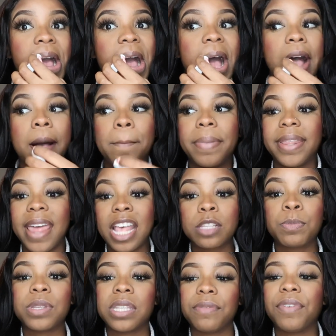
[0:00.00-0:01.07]
but that
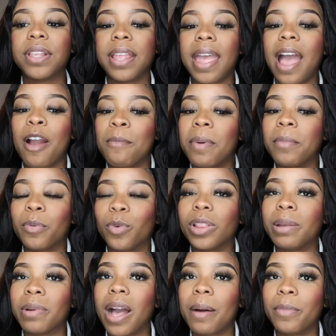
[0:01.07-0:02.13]
specific day I remember what
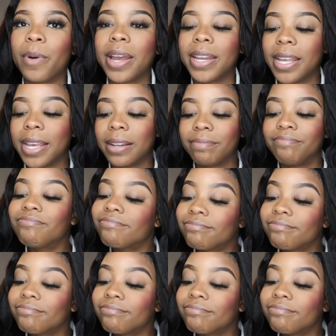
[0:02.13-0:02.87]
lip combo I did.